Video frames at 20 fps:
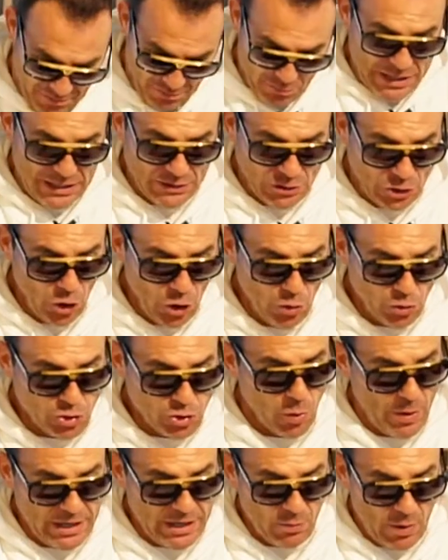Me too.
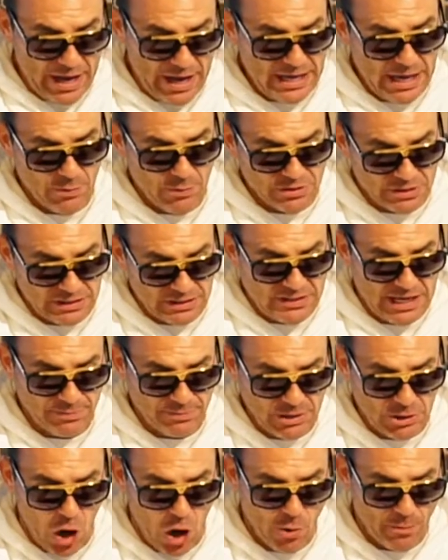So anyway, it was an
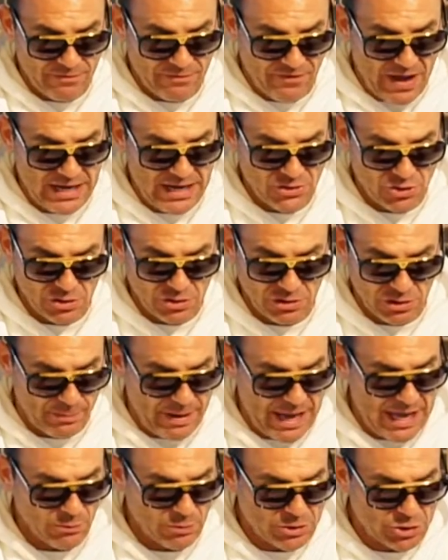attempted home invasion. The
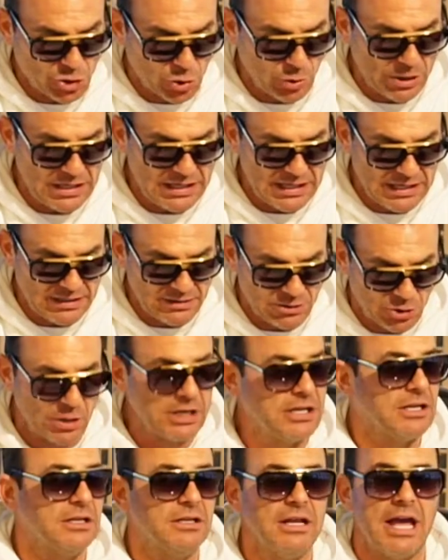man was treating,
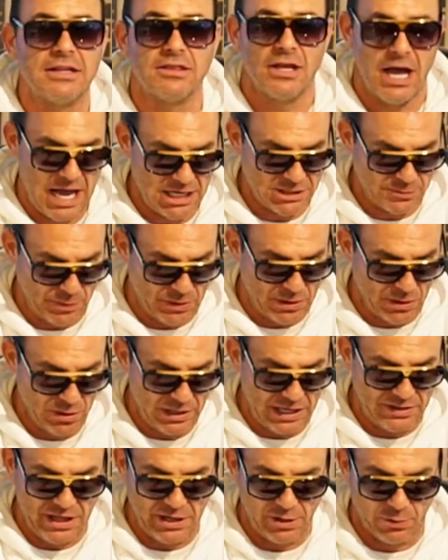treated at the hospital
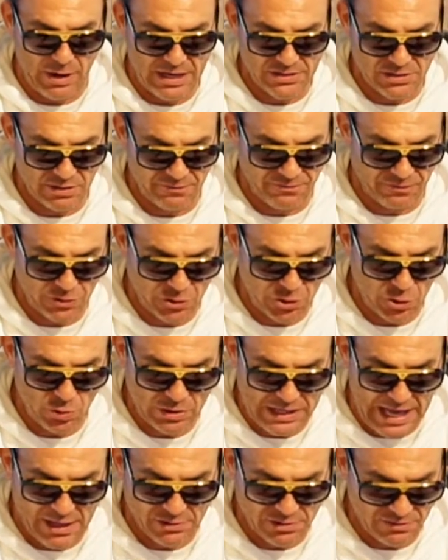and then arrested for two
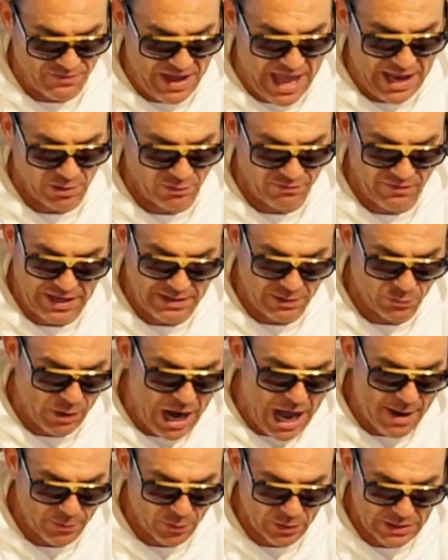counts of aggravated
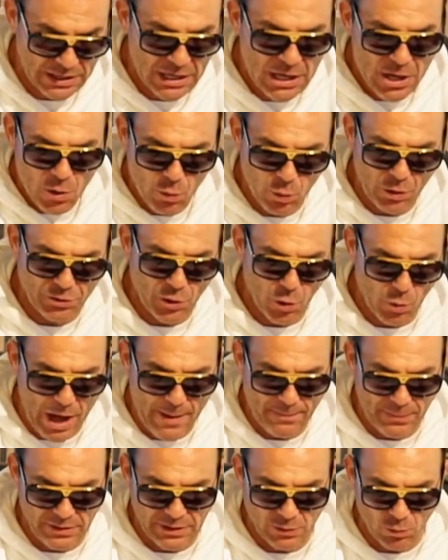robbery with a
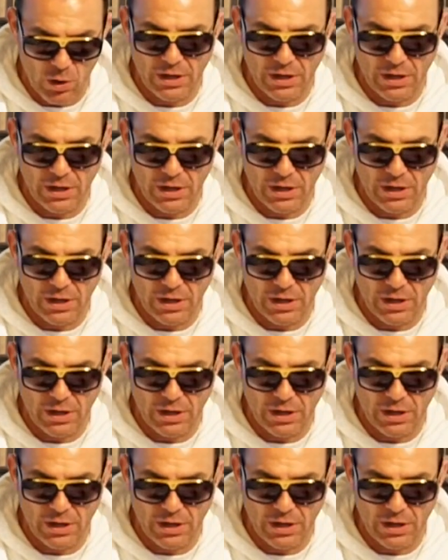weapon and